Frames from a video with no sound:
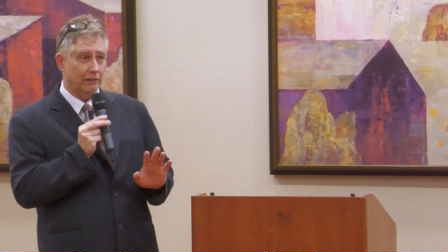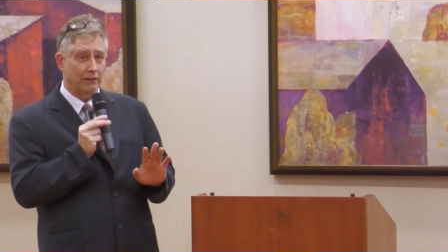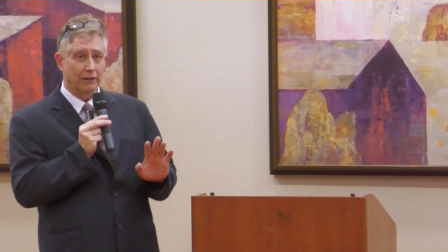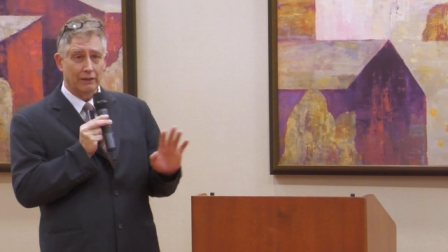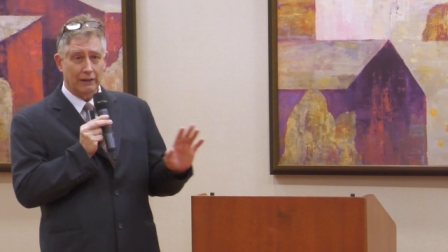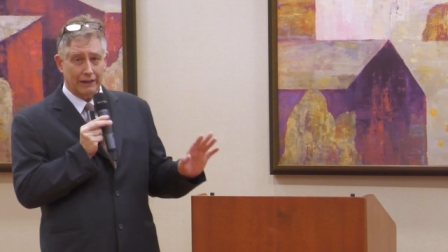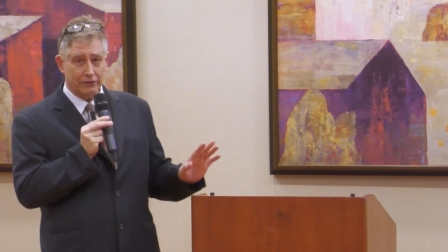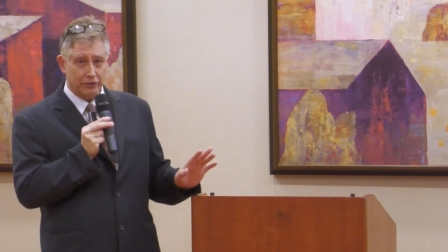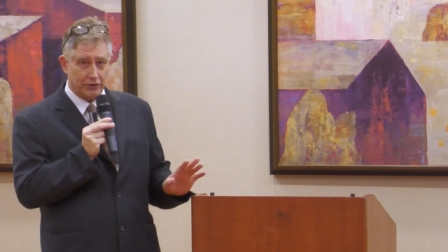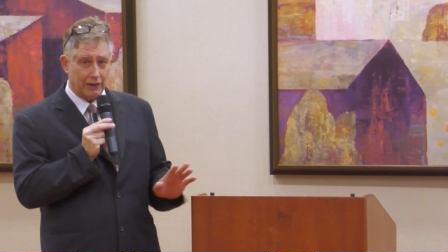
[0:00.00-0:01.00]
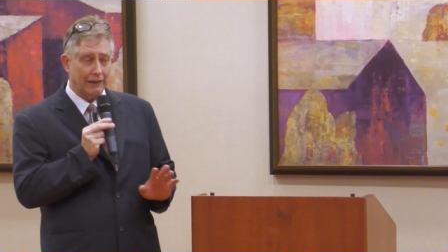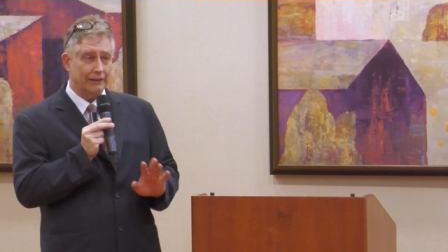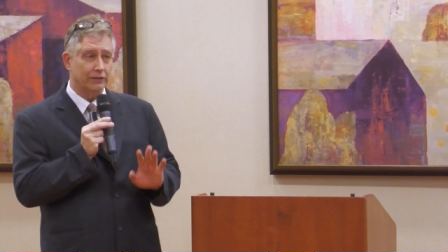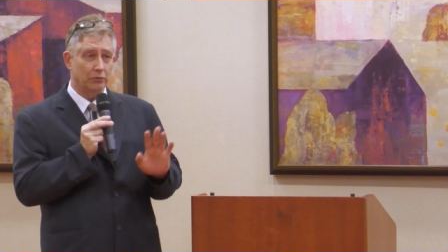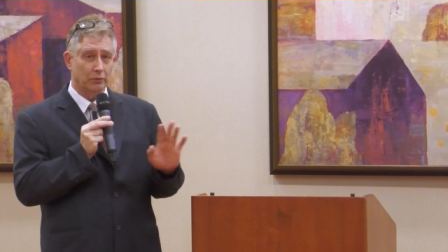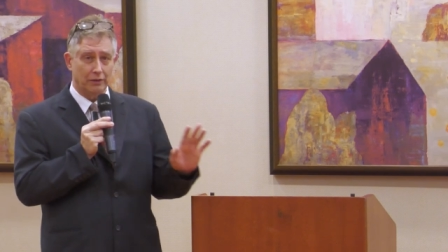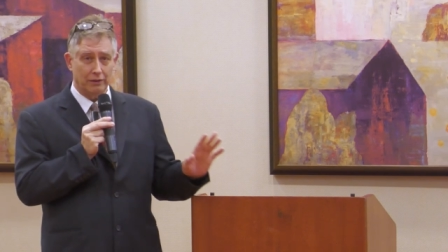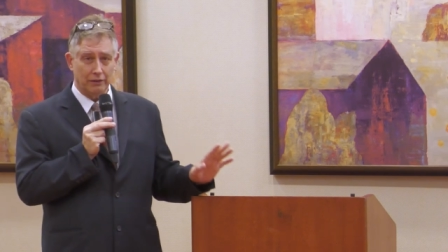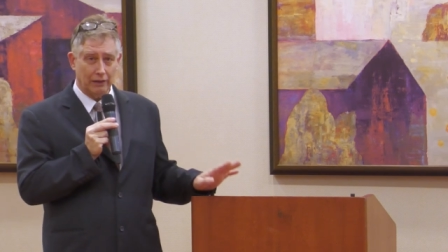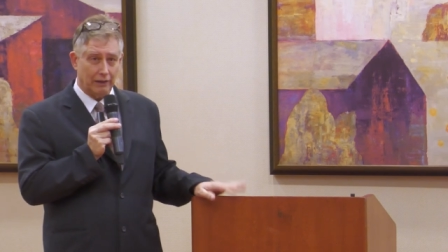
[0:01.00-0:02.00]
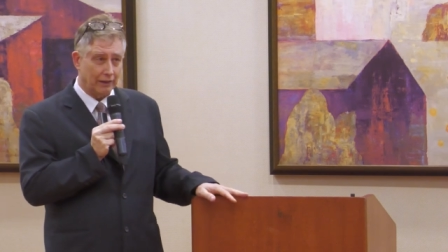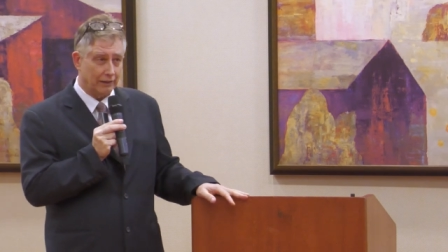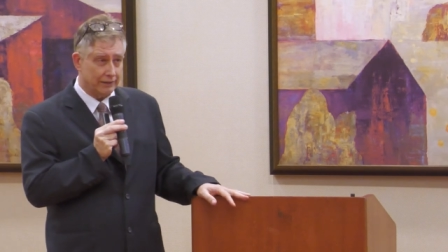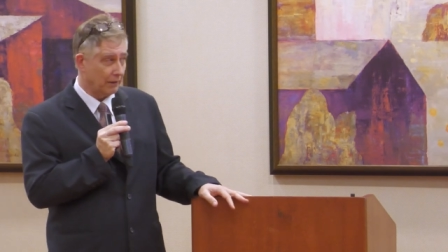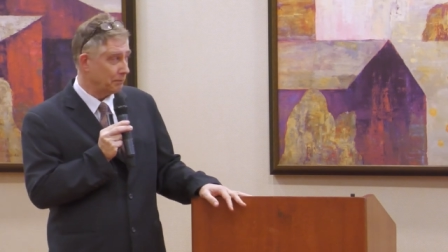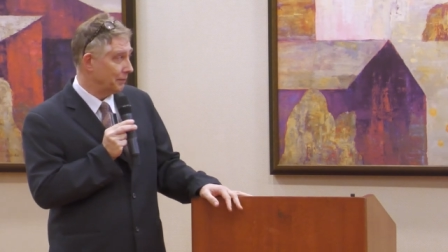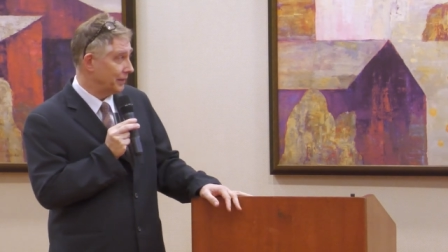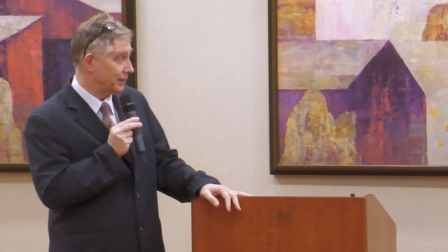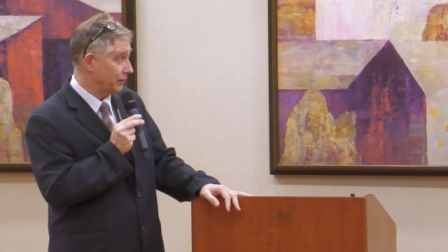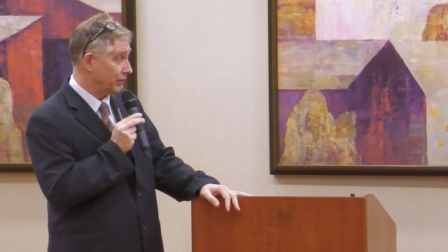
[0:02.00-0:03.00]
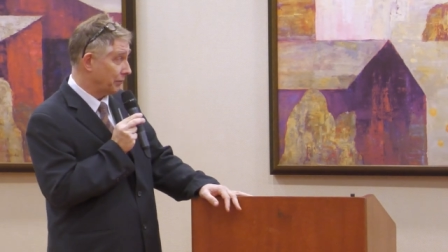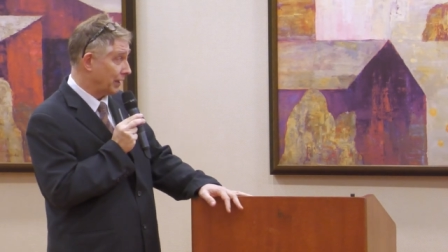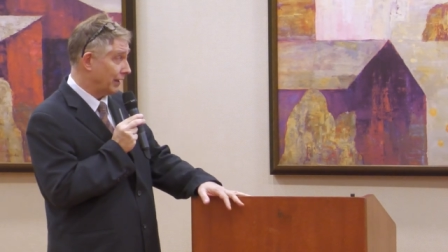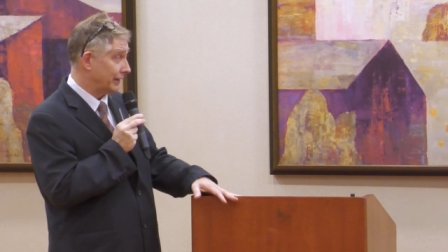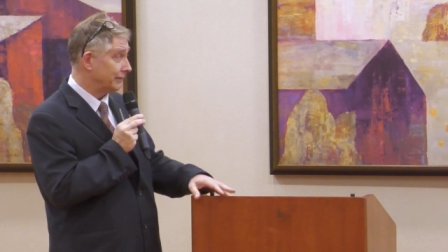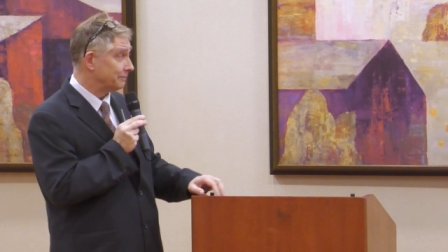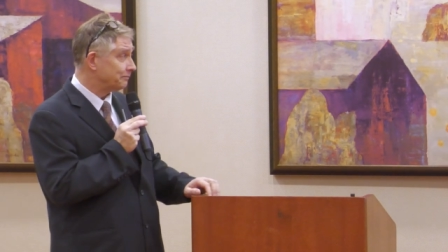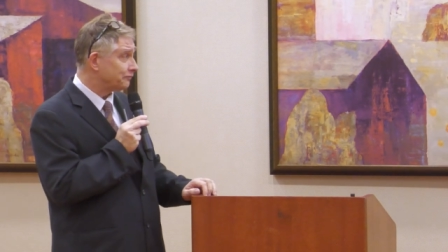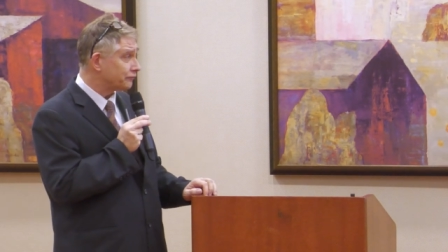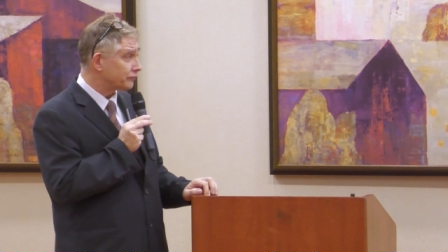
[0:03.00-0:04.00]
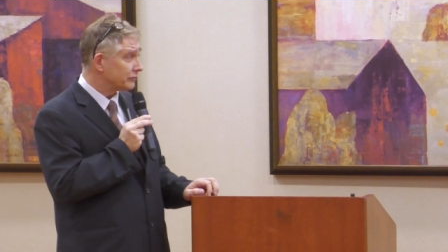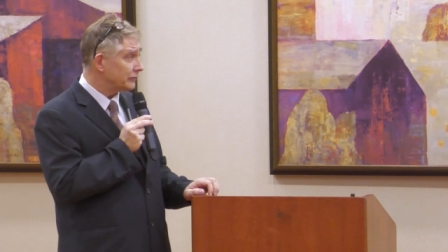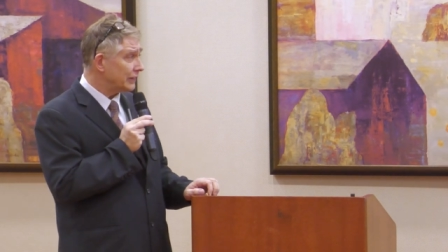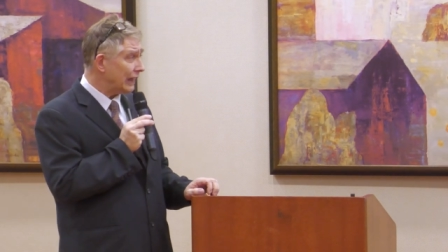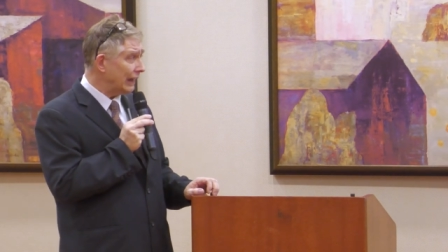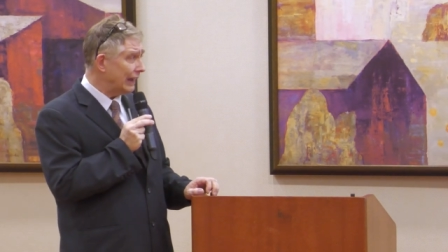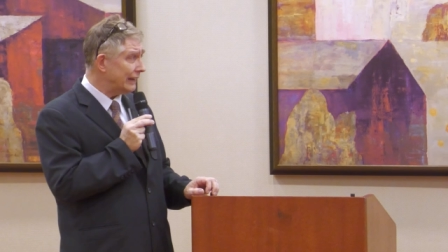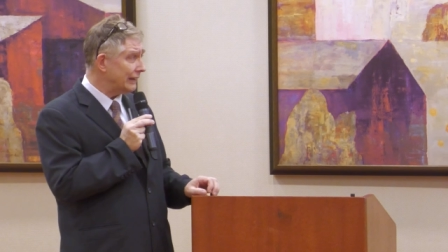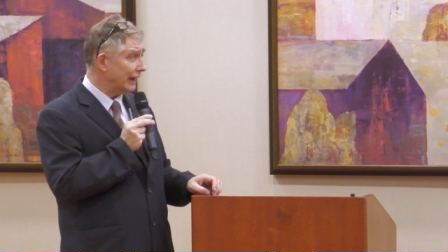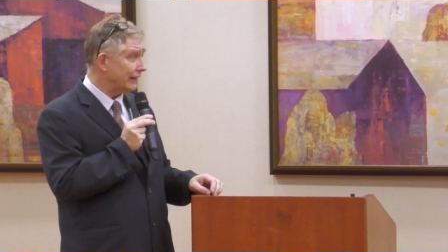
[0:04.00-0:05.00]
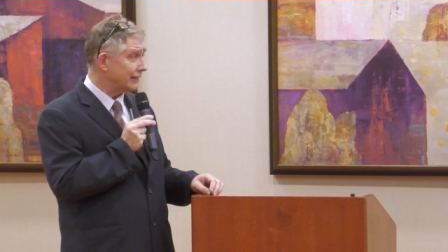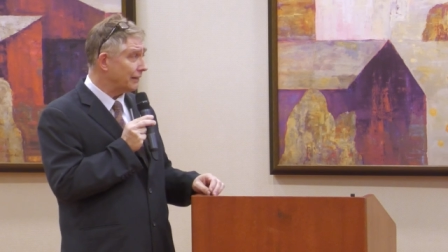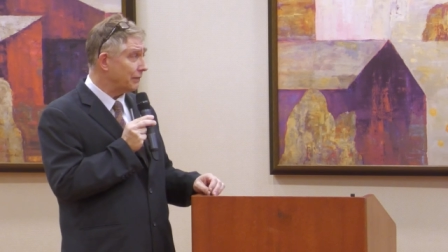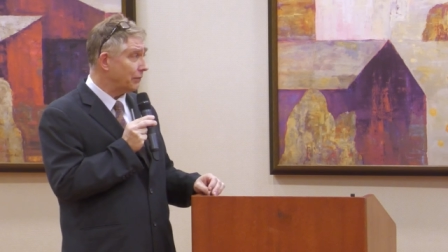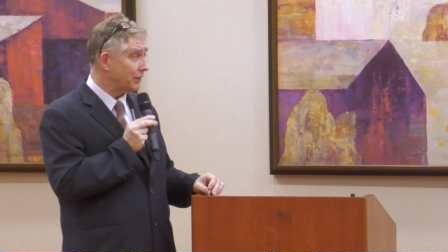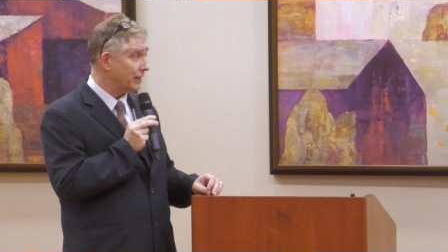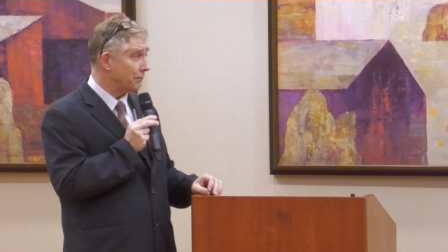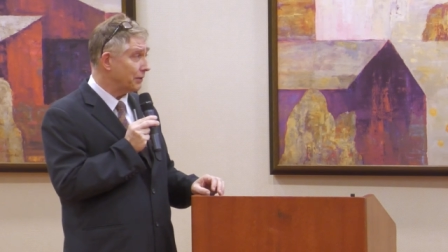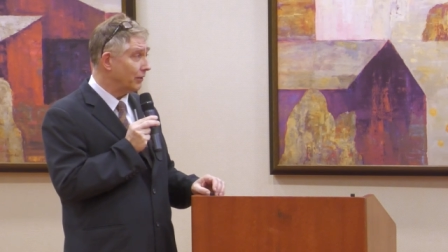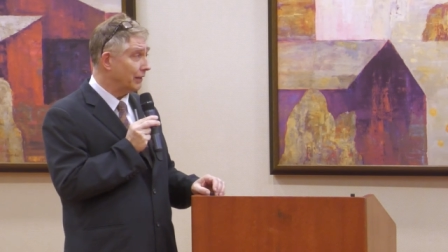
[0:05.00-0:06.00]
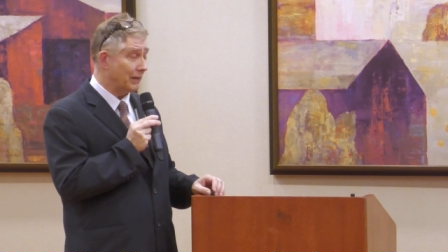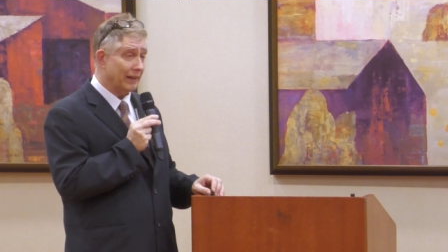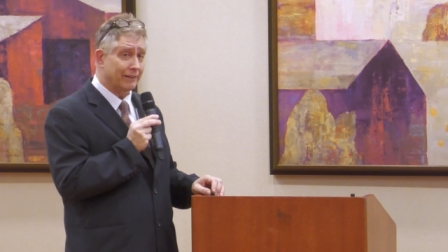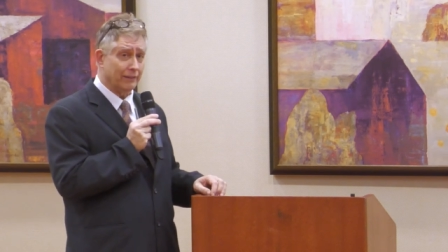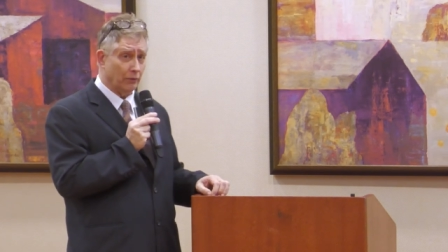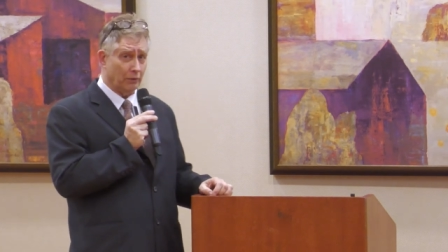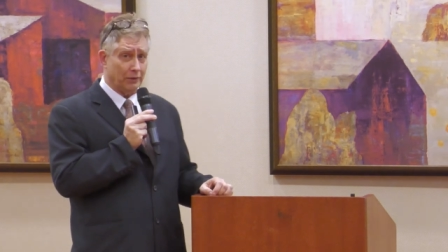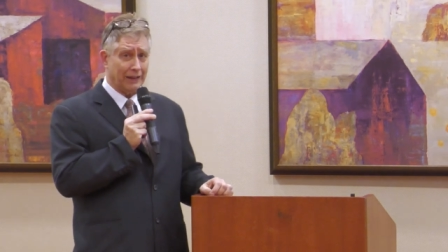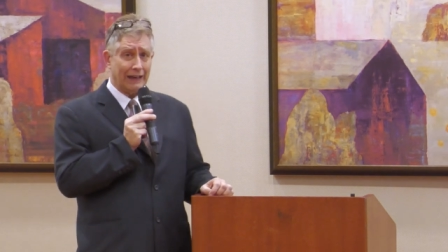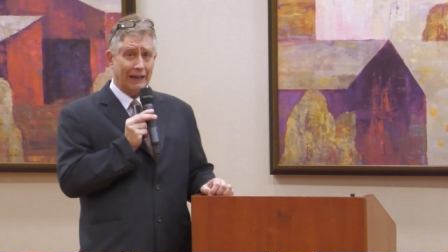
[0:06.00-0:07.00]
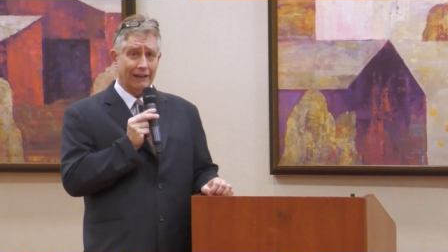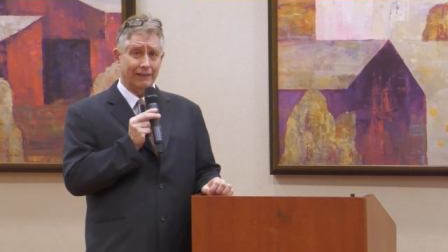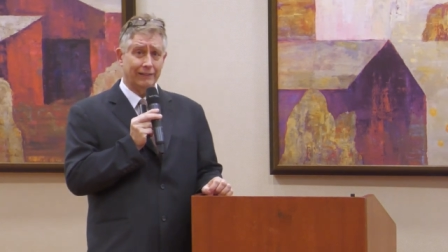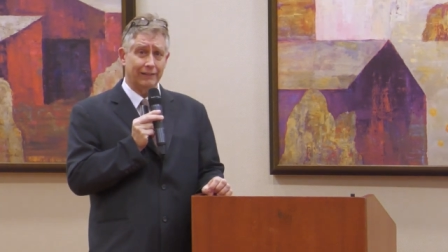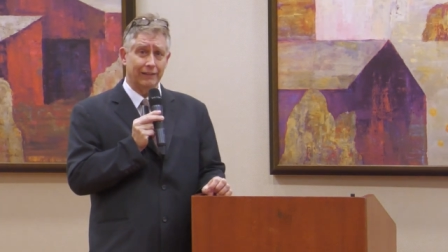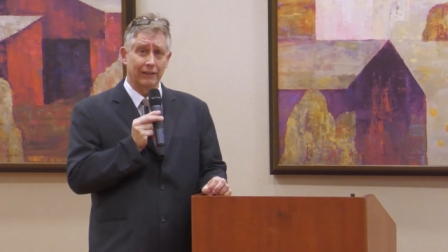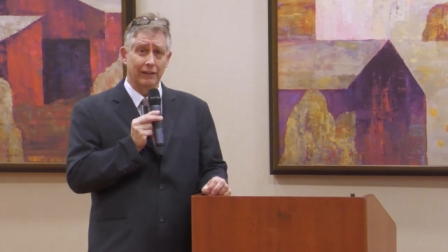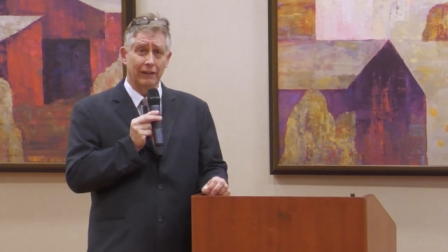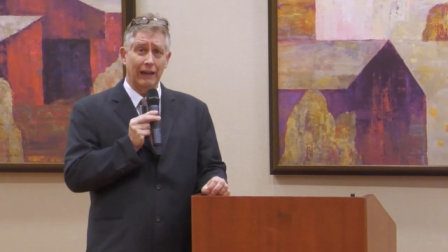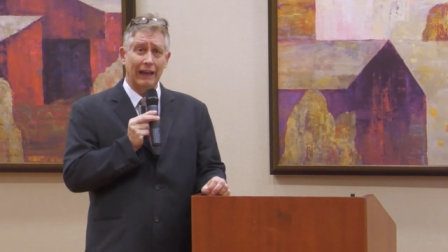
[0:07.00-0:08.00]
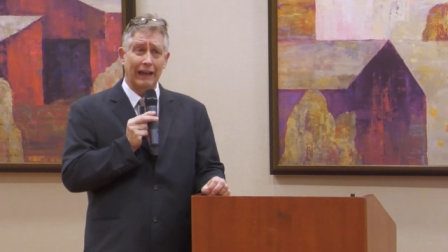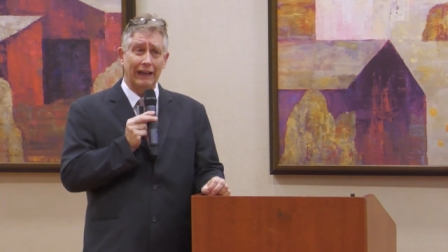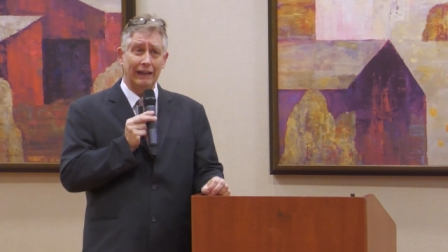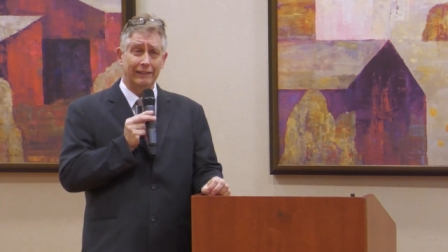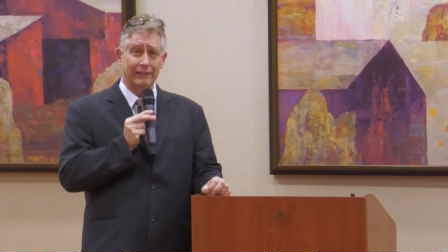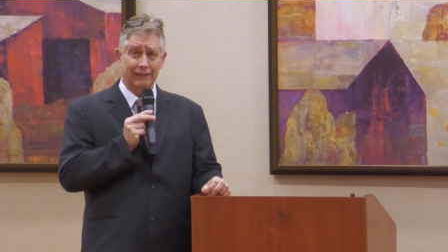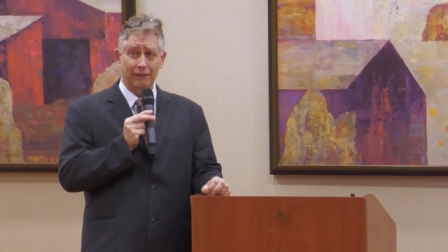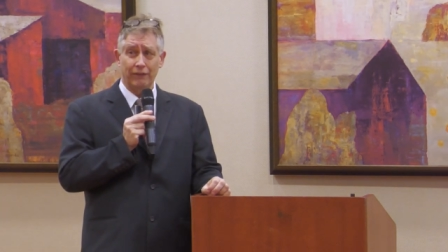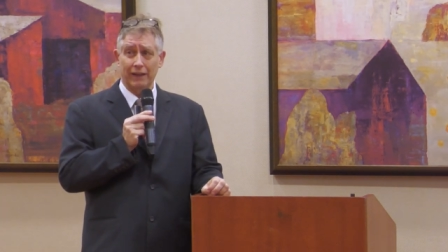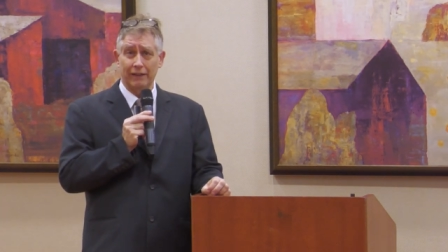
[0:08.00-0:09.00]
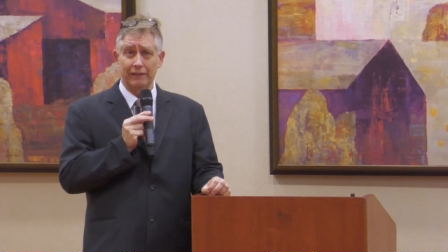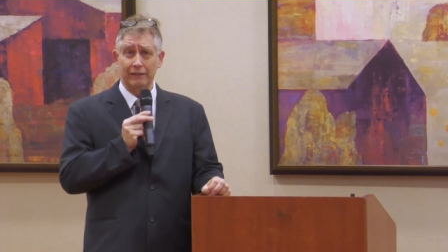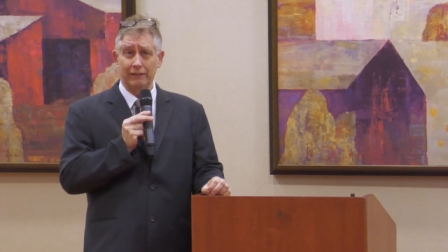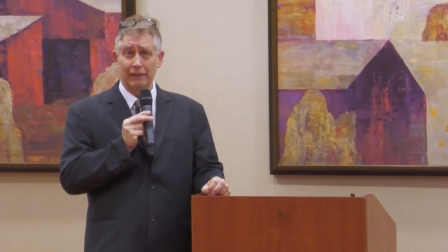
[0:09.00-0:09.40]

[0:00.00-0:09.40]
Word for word: or exercise or uh, supplements of some kind. And, and somebody with typical M S who already has a significant